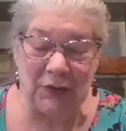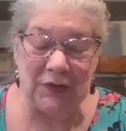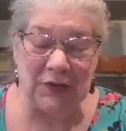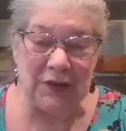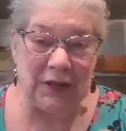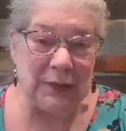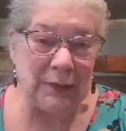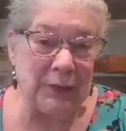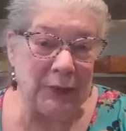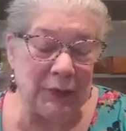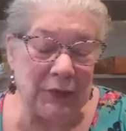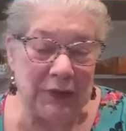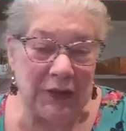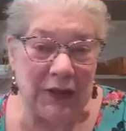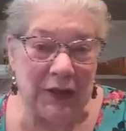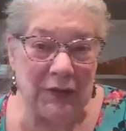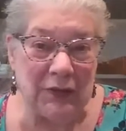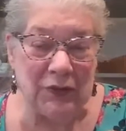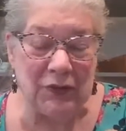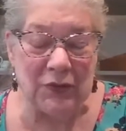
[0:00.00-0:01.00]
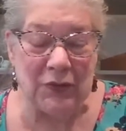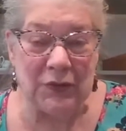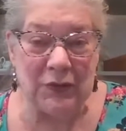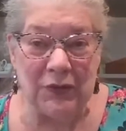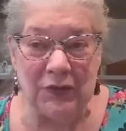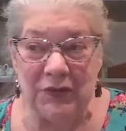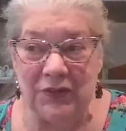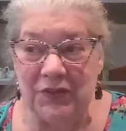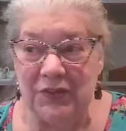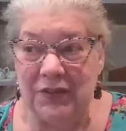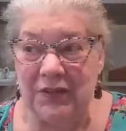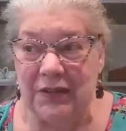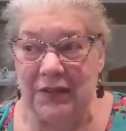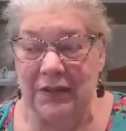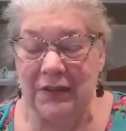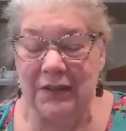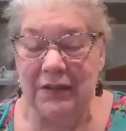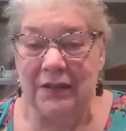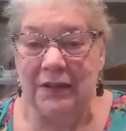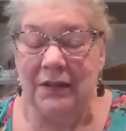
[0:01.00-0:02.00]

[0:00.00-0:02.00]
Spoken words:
the neighborhood councils, the